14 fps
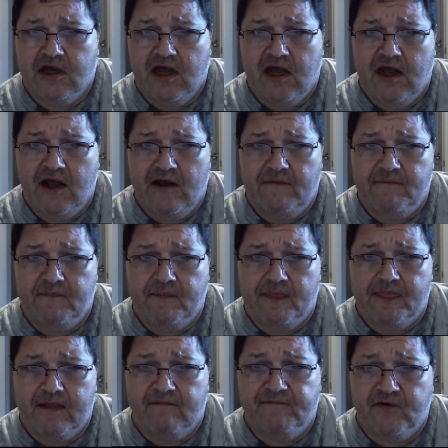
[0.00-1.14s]

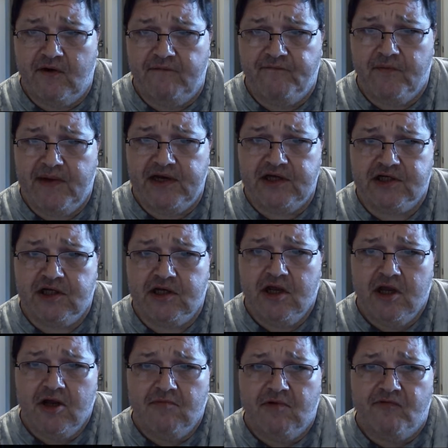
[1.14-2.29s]
for information.
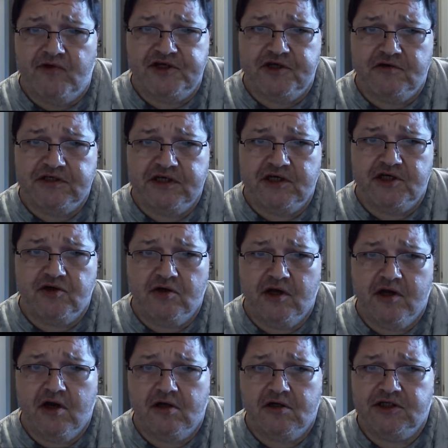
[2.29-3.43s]
Reducing sugar
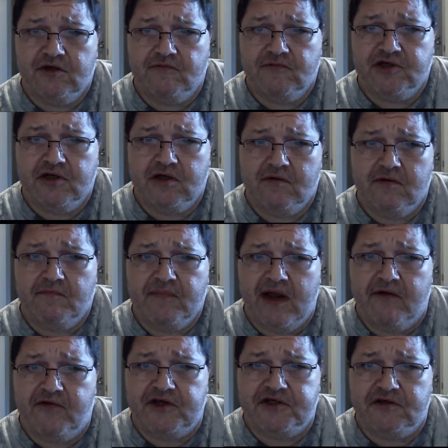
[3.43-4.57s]
consumption. By
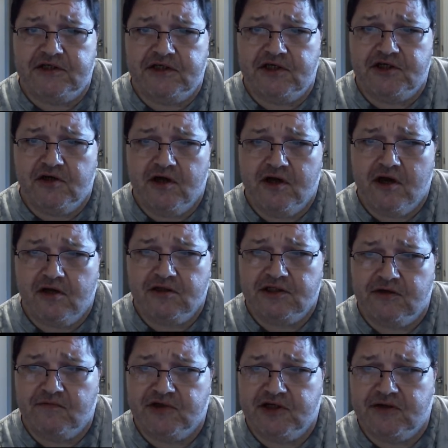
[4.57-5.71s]
reducing sugar
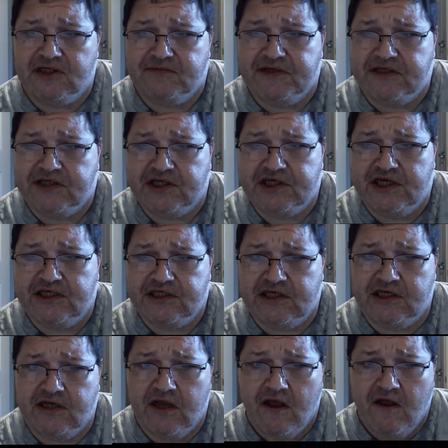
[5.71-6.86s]
consumption, it's been
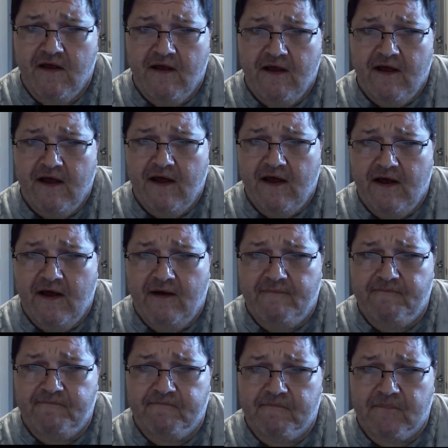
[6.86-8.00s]
suggested,
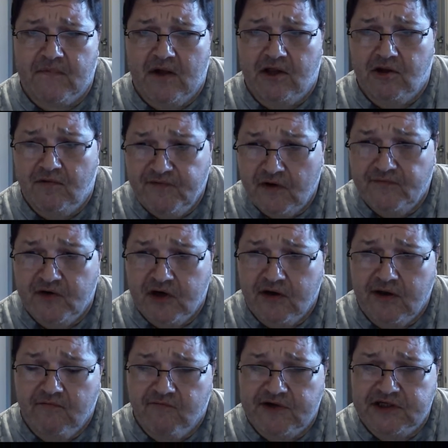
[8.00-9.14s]
although
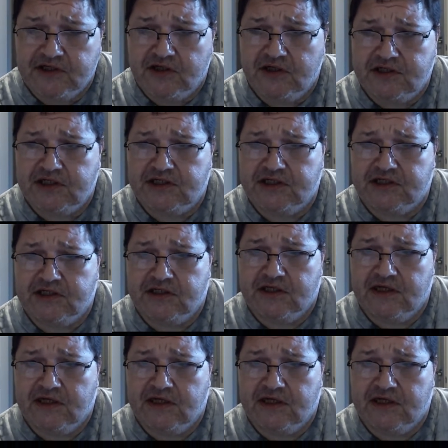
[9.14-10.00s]
further research is